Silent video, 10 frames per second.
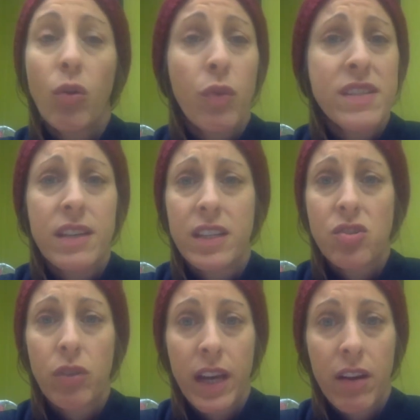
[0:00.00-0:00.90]

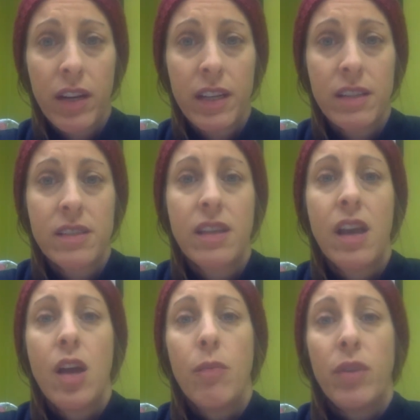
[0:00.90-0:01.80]
Residential areas,
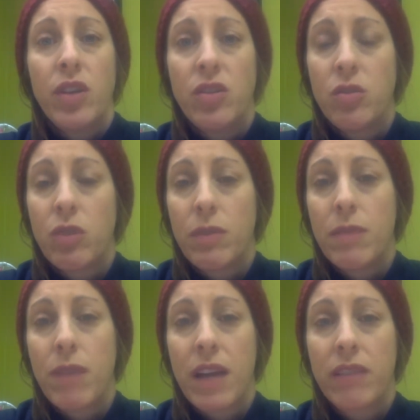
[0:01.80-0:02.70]
but you do want to be
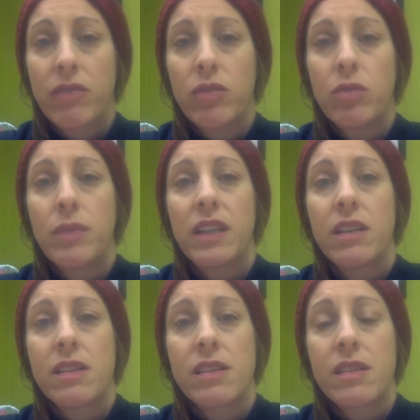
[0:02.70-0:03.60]
mindful
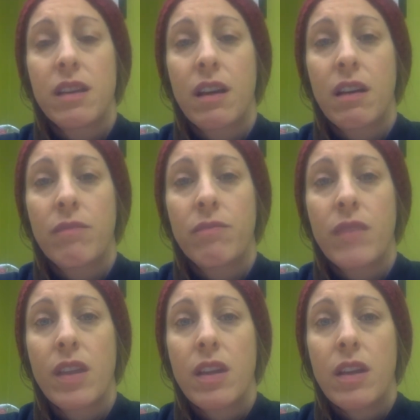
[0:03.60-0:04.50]
because
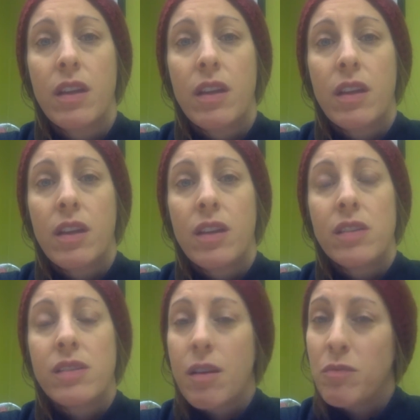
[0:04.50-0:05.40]

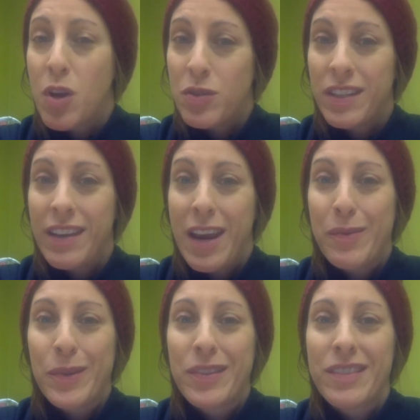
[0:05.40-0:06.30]
some nosy
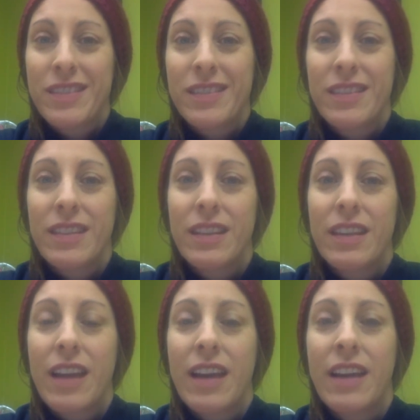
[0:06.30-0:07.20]
neighbors
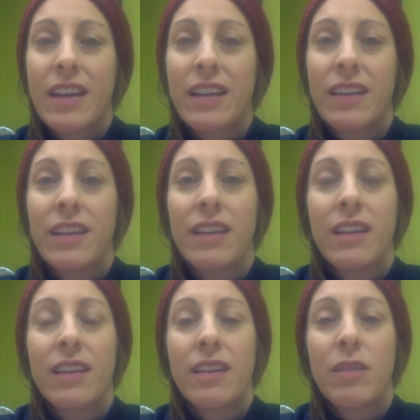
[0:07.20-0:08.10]
can
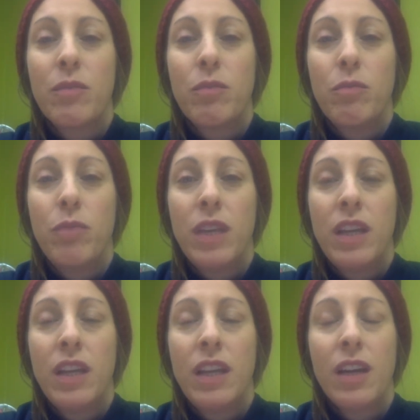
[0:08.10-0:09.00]

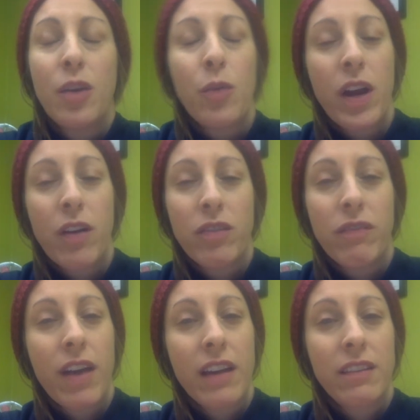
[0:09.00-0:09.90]
be aware of the
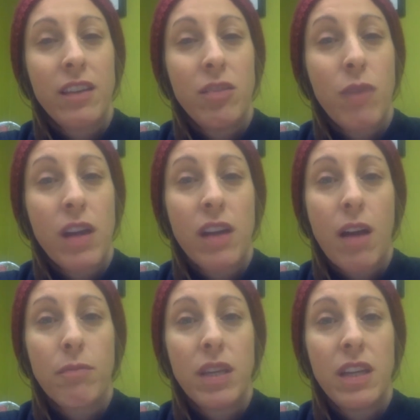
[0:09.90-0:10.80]
fact that you might
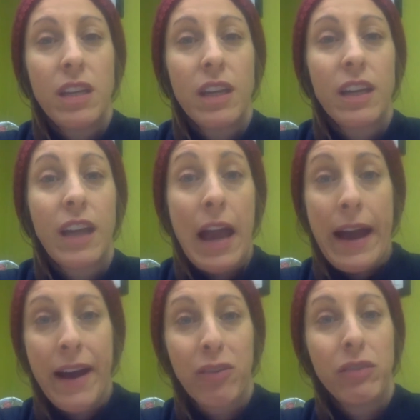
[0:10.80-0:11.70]
not be getting
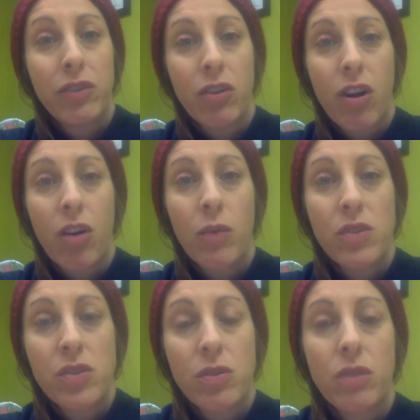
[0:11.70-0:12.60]
out of your car
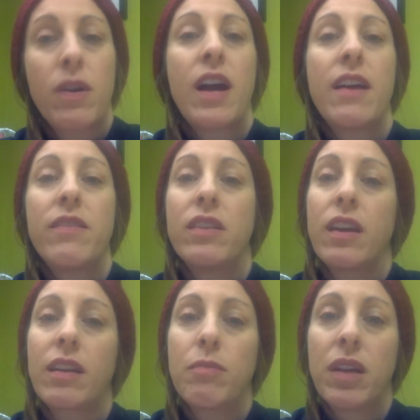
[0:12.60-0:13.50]
once you arrive, and
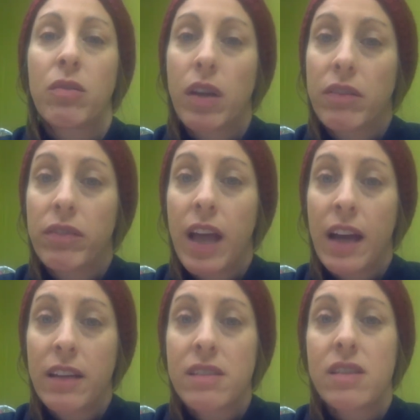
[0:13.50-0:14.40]
that can be a red flag.